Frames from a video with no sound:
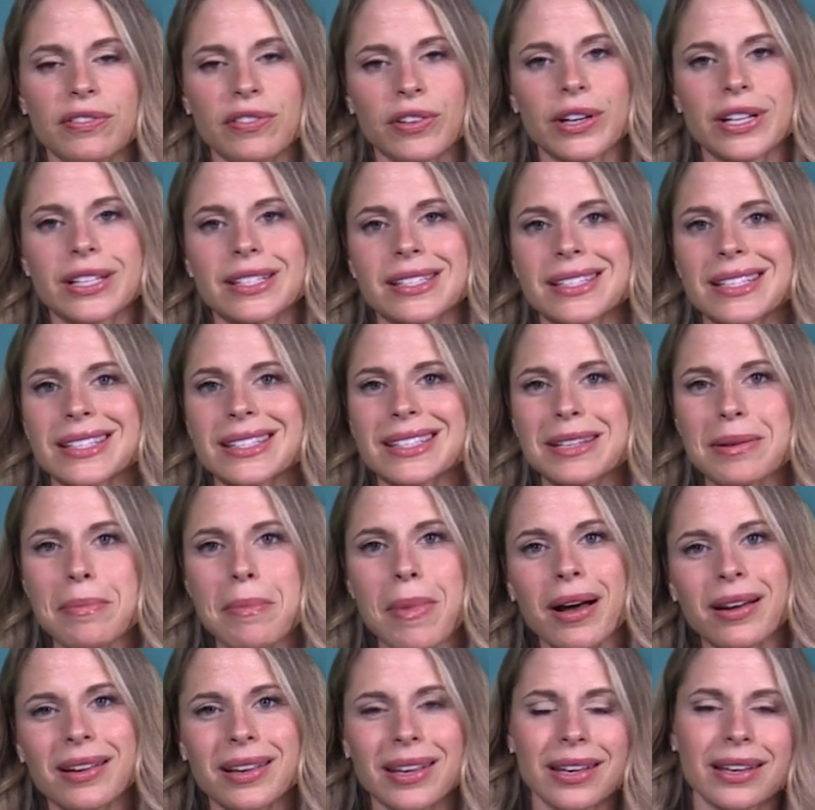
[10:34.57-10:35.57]
For instance, a
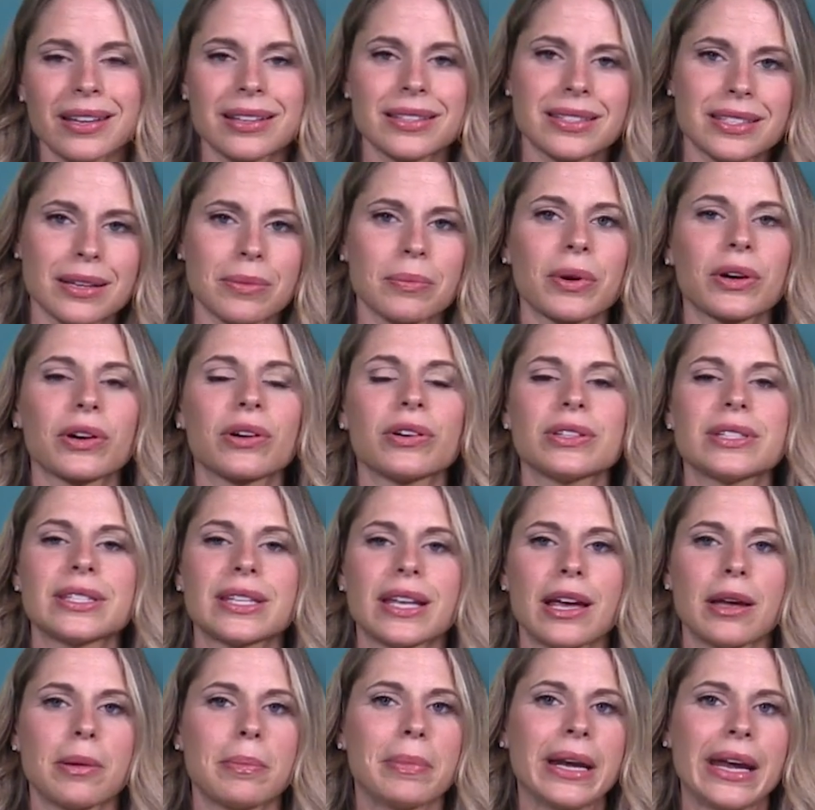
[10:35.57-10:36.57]
monkey, and someone could
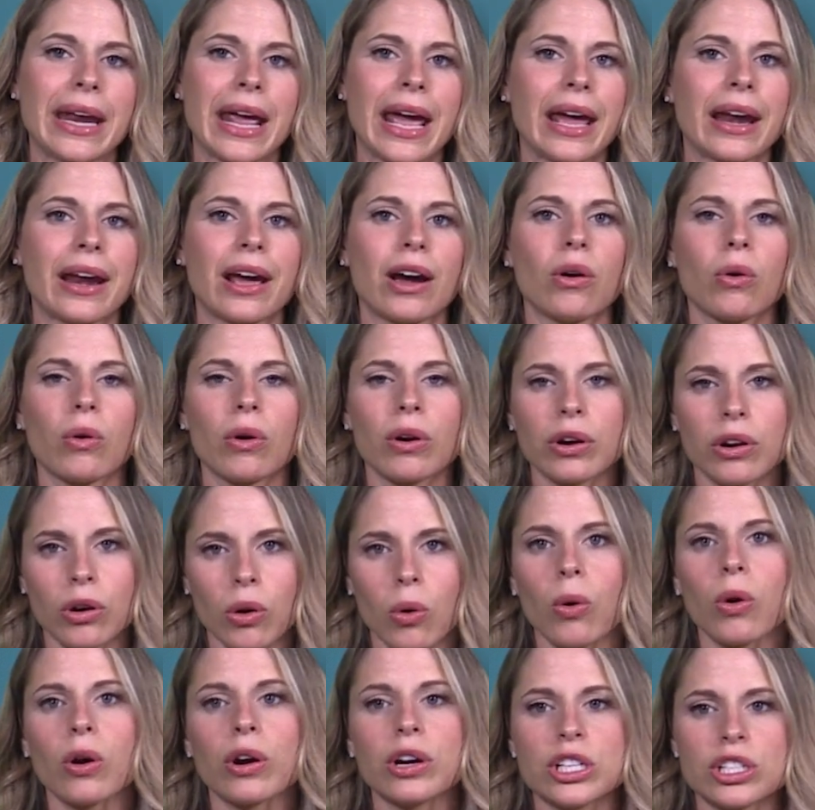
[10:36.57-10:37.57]
say a banana, or an
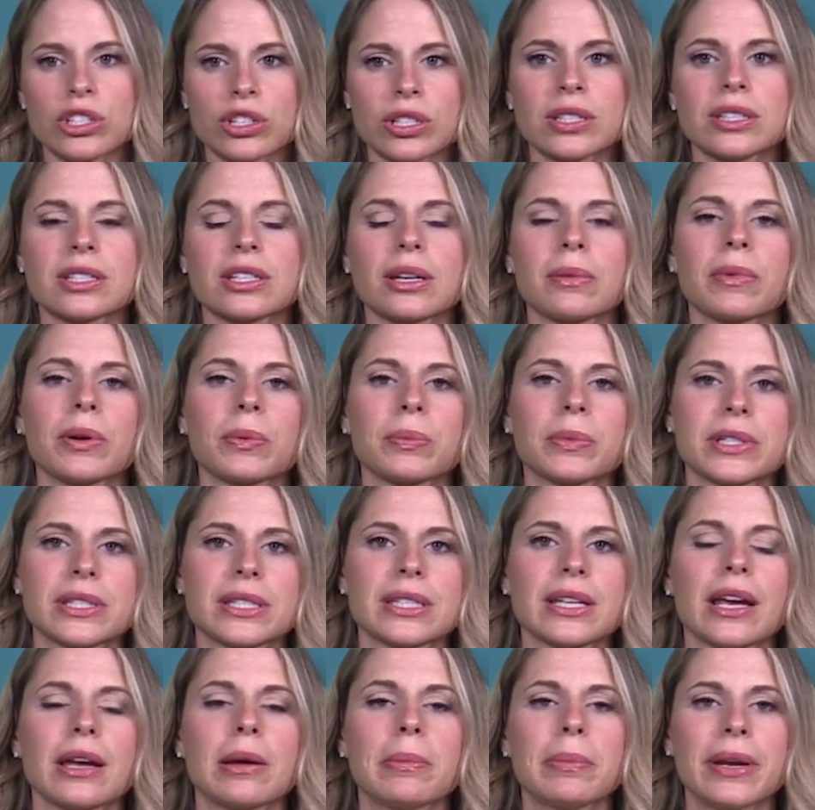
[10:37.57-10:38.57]
orange, and someone would
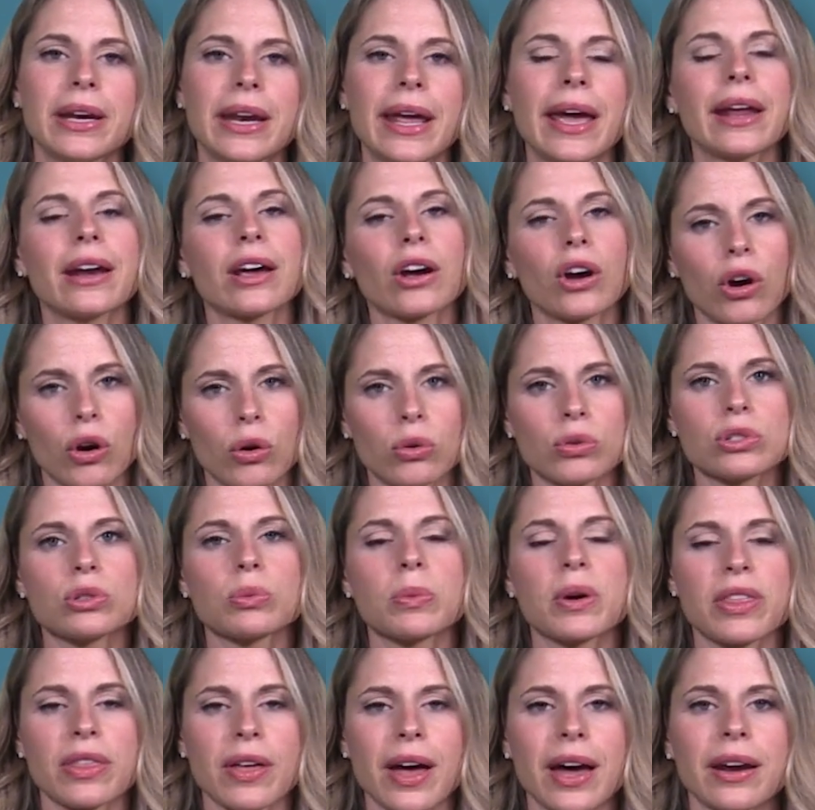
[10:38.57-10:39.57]
say a banana goes
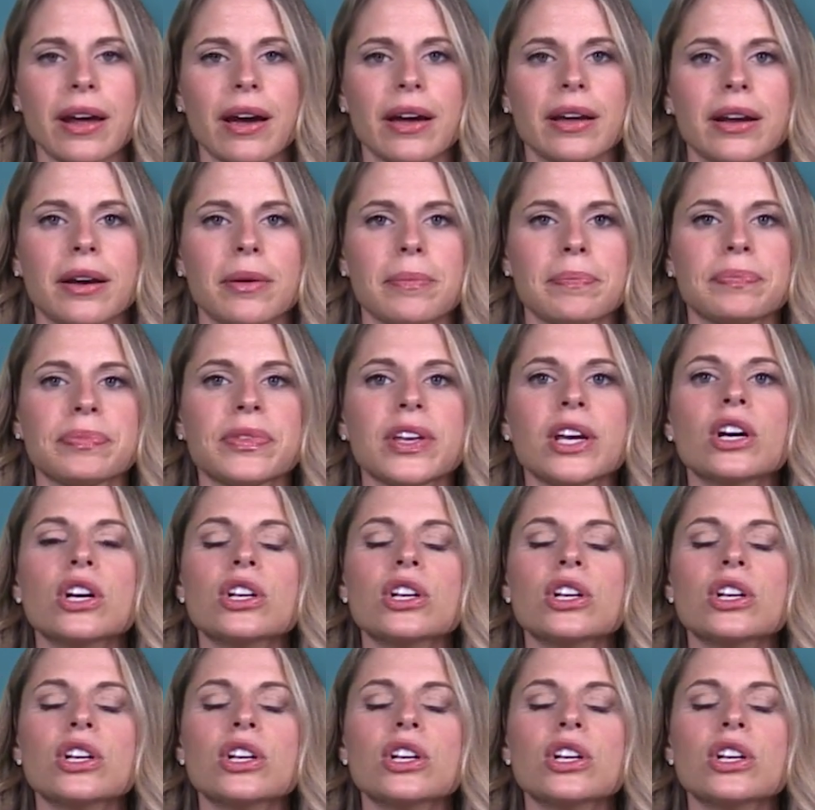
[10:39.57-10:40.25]
with that item.